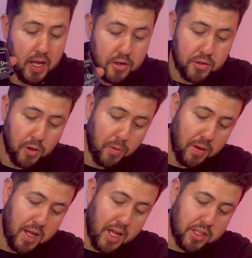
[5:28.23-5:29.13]

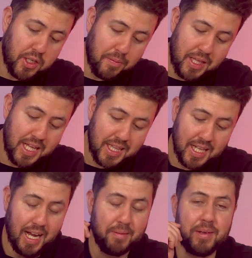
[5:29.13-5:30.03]
So something
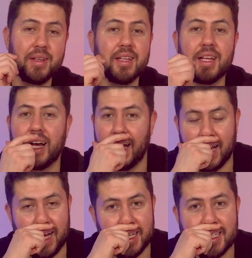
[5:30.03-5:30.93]
that I've been
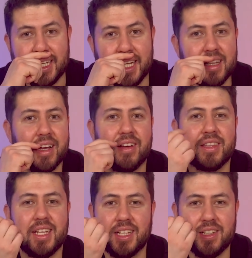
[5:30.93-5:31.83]
kind of seeing like on
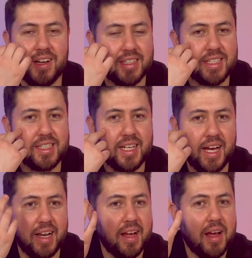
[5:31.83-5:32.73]
TikToks is
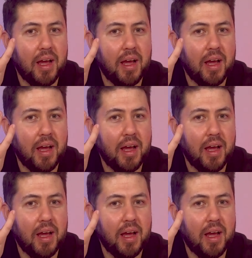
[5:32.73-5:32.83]
that